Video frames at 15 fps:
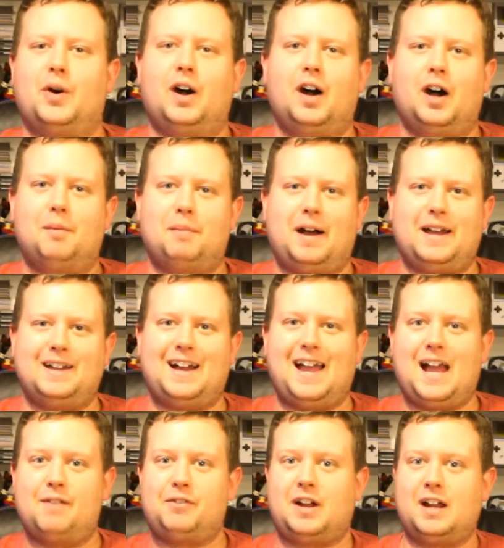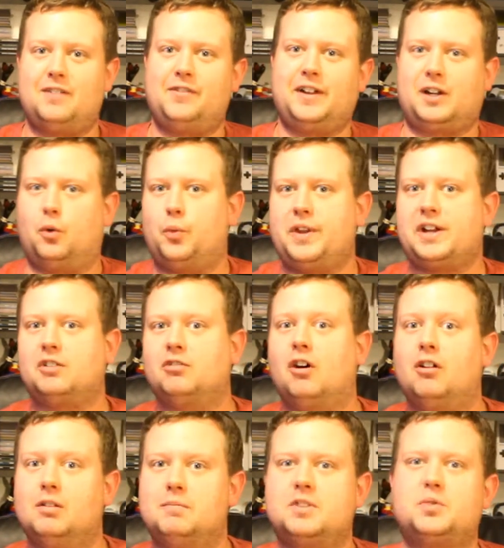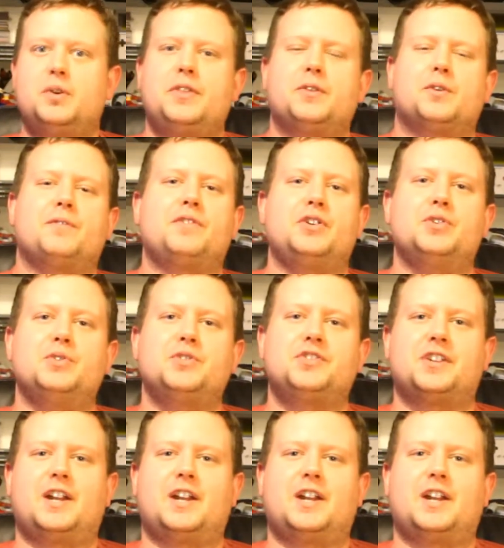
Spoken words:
I have kind of like a week lull in between the reviews,